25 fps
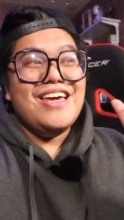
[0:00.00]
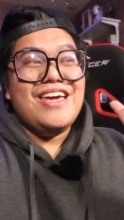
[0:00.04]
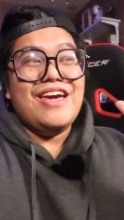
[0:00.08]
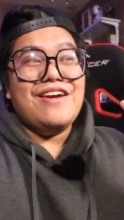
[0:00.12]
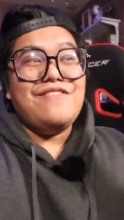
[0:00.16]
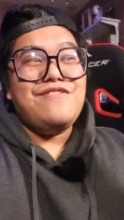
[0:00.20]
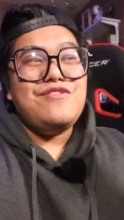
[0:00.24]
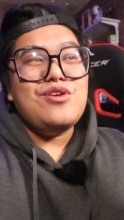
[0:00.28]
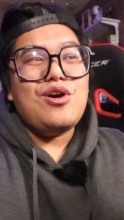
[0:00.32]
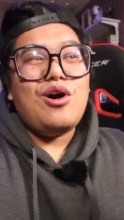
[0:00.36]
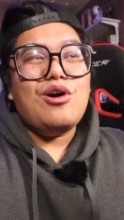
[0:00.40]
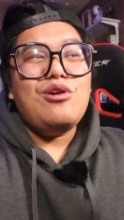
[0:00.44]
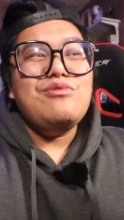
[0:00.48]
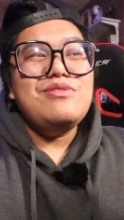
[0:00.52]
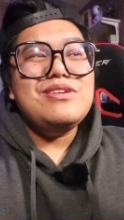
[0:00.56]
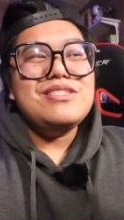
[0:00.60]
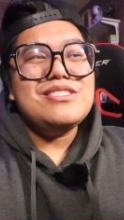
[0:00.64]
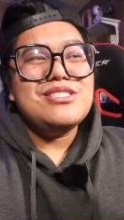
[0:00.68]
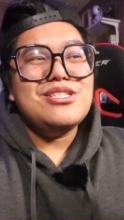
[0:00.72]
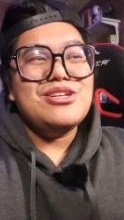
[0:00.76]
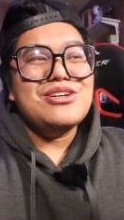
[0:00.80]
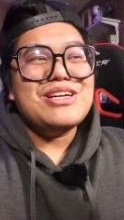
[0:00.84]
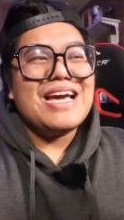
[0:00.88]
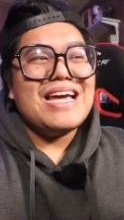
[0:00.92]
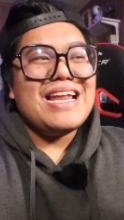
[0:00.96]
If you
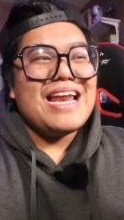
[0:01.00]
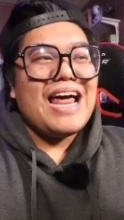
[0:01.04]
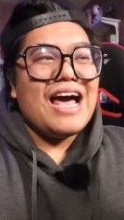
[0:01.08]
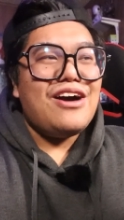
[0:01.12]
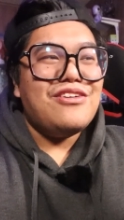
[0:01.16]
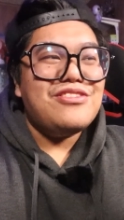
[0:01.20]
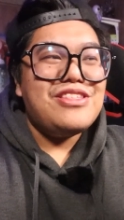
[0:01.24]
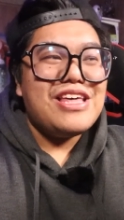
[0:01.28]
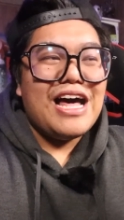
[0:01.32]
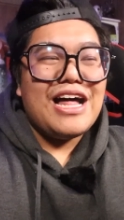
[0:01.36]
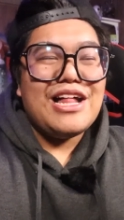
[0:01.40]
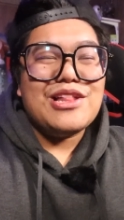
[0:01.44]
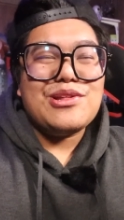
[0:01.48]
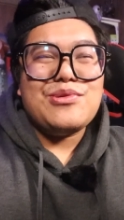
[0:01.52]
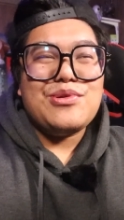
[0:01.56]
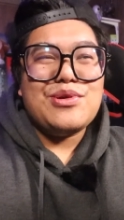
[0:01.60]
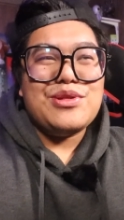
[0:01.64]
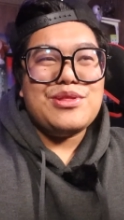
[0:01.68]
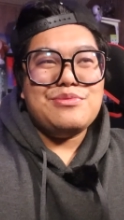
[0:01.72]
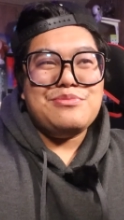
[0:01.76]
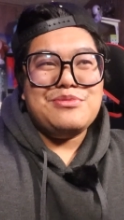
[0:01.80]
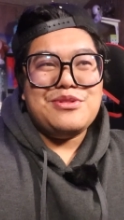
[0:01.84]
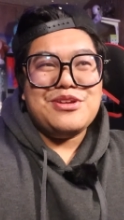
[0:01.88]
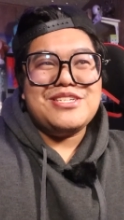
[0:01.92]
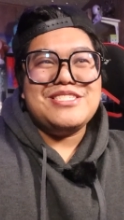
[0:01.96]
always look at how the
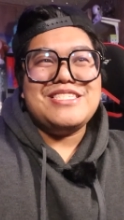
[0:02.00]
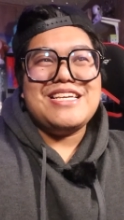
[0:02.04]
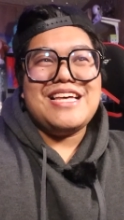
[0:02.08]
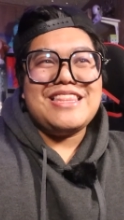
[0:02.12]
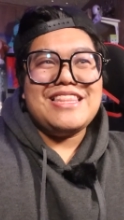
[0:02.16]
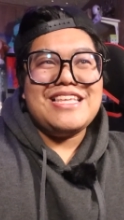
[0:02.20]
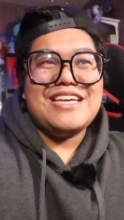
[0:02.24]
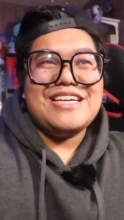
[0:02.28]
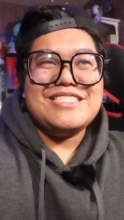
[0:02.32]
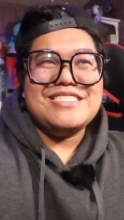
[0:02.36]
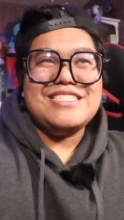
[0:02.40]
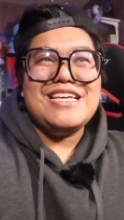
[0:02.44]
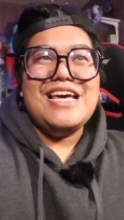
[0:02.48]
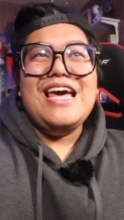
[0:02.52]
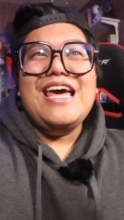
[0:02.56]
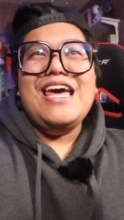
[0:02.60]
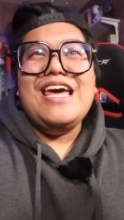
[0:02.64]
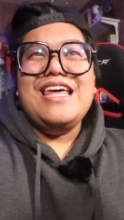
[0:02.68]
algorithm looks at things,